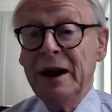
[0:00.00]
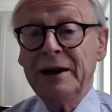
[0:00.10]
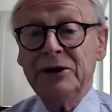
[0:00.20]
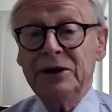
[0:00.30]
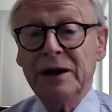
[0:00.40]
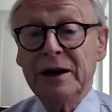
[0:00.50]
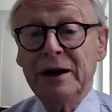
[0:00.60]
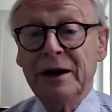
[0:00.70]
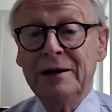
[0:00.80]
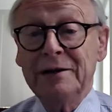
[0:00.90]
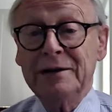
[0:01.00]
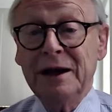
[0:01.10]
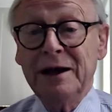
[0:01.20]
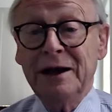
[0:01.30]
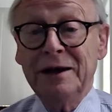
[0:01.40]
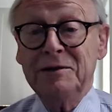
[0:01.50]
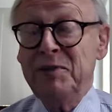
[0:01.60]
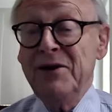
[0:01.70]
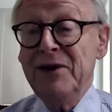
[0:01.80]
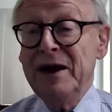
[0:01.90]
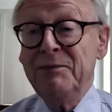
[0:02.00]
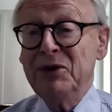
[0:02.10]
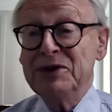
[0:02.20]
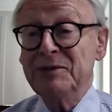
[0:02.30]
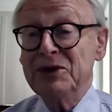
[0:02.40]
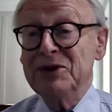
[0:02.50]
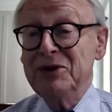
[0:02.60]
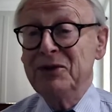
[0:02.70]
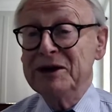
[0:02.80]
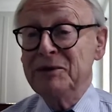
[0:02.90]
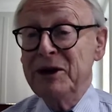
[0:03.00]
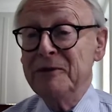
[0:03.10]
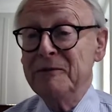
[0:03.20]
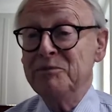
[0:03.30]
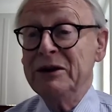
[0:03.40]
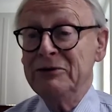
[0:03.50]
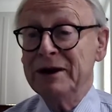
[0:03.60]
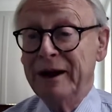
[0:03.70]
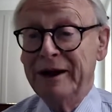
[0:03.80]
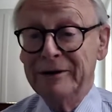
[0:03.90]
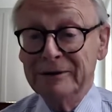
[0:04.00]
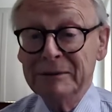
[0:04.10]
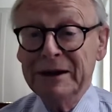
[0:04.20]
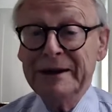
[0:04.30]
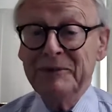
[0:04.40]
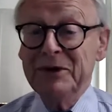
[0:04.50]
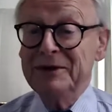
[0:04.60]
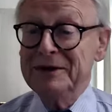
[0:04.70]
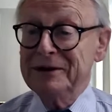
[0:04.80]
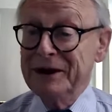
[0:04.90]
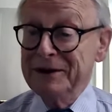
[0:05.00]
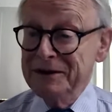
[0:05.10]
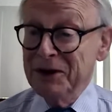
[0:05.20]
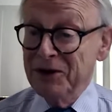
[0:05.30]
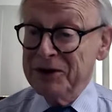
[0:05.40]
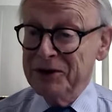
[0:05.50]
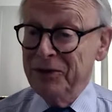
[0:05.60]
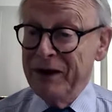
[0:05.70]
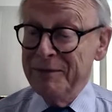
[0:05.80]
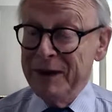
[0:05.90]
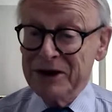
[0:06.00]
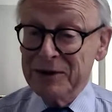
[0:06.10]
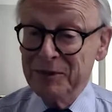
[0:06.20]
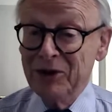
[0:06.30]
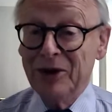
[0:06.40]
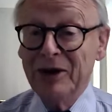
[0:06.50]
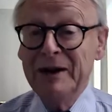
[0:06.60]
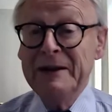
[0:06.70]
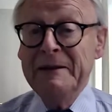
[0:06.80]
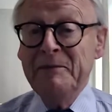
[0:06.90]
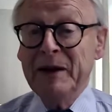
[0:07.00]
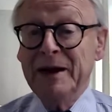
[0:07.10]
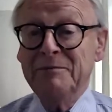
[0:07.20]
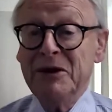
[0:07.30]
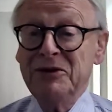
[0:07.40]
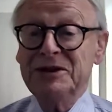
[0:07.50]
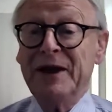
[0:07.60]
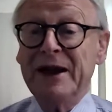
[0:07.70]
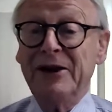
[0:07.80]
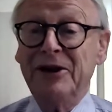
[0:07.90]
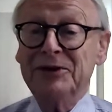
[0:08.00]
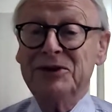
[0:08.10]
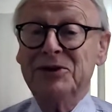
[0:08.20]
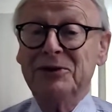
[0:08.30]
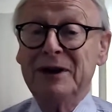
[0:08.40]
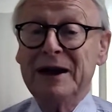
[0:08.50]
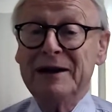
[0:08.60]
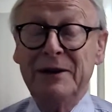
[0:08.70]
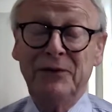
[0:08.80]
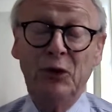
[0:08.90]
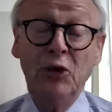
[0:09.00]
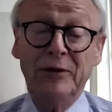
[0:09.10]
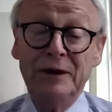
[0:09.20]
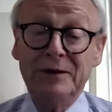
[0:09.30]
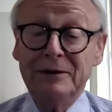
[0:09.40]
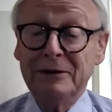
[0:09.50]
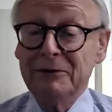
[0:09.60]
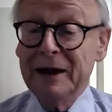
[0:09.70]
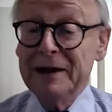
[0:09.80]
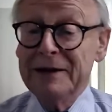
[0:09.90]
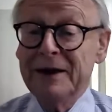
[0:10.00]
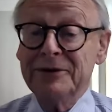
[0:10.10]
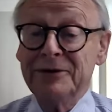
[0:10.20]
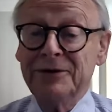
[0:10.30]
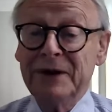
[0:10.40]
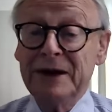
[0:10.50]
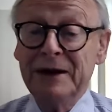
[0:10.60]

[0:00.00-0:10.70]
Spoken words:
actually, it's perfectly possible to do this when you build a home. It doesn't cost very much more. And most of that cost, you can get, if all of it, you can get out of